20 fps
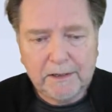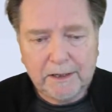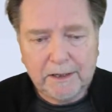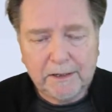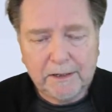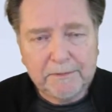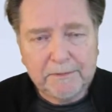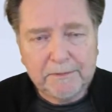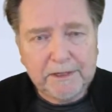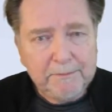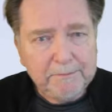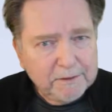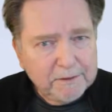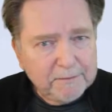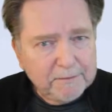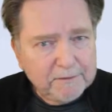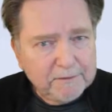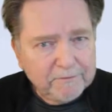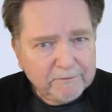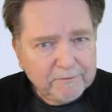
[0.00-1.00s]
help keep
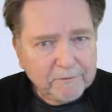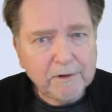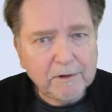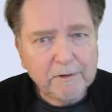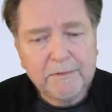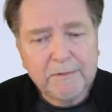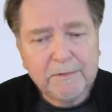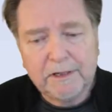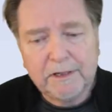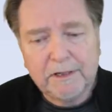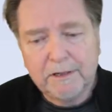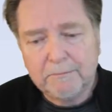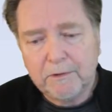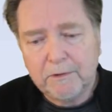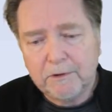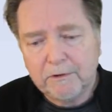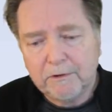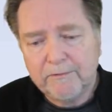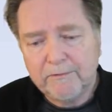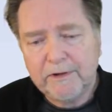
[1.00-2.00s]
them informed and
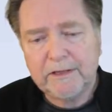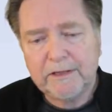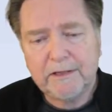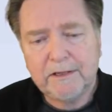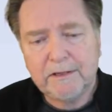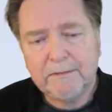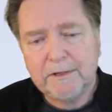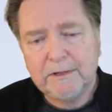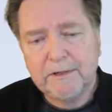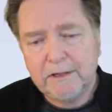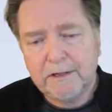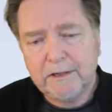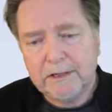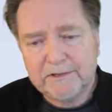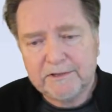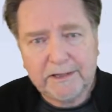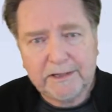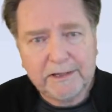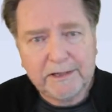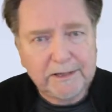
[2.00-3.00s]
motivate them
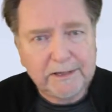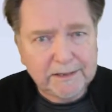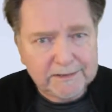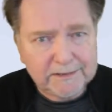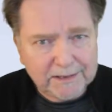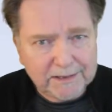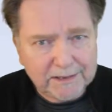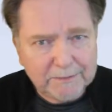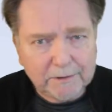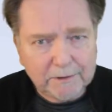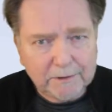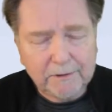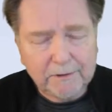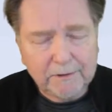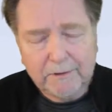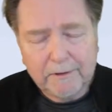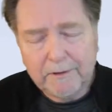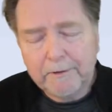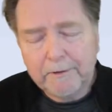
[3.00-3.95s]
and set an example.